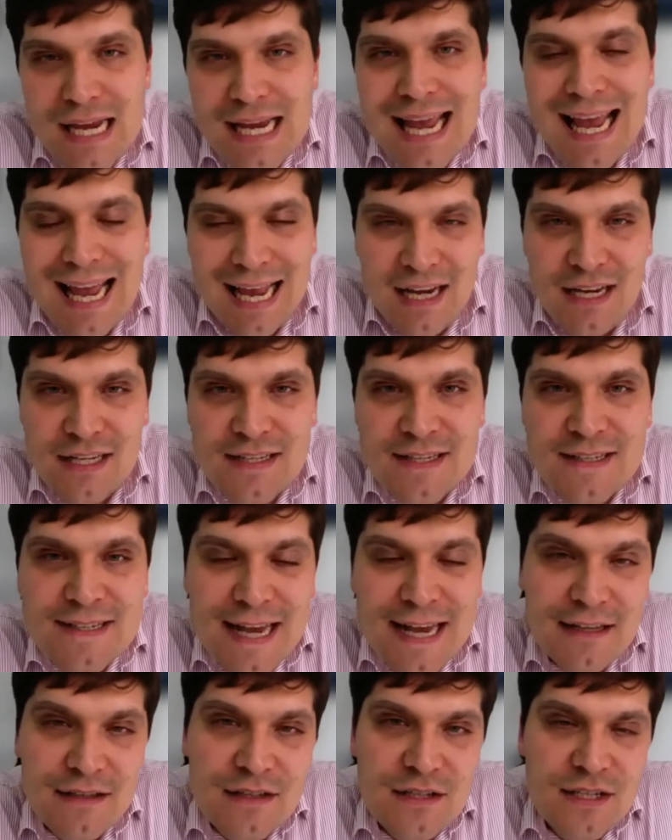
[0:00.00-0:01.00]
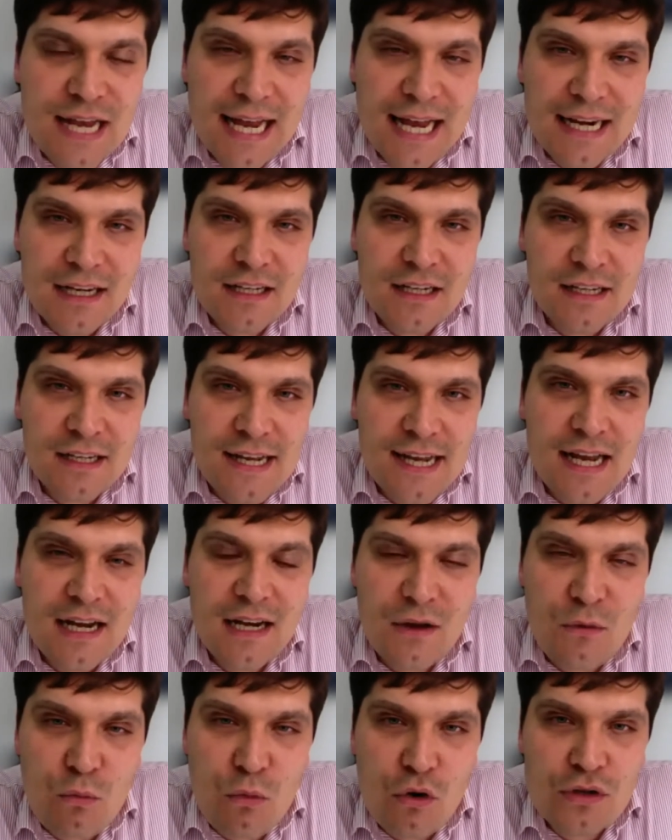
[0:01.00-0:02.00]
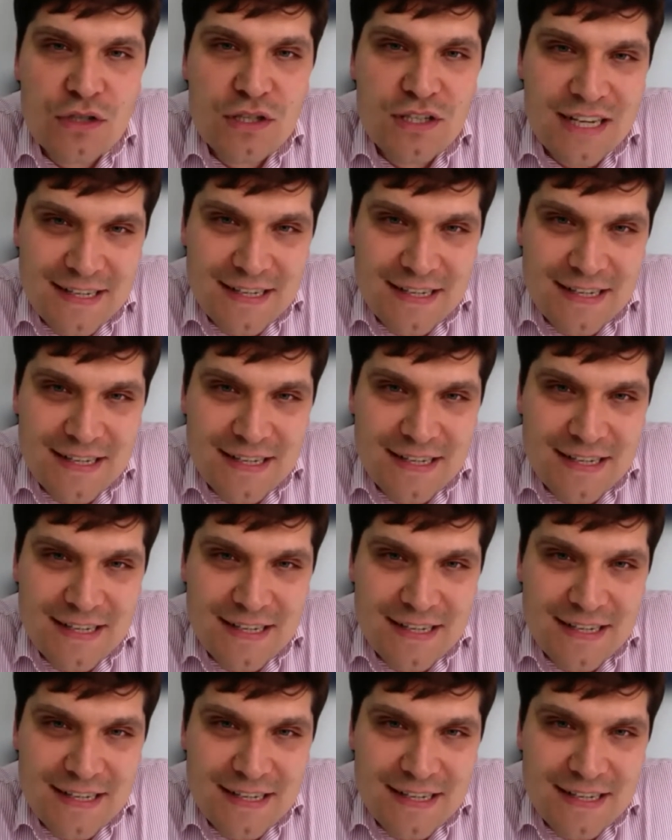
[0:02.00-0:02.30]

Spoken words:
any sense, and it clearly wants